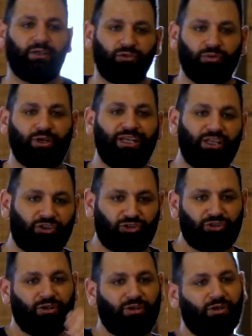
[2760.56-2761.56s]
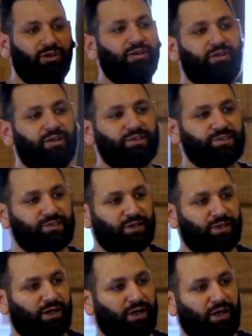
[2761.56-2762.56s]
to reach this
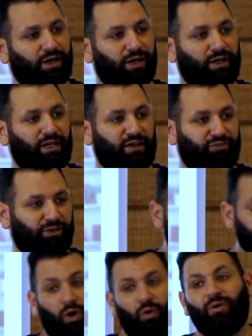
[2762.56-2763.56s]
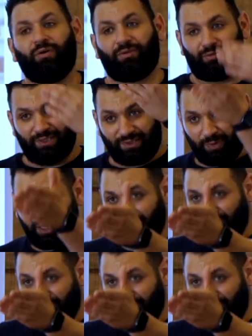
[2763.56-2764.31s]
level. So, speaking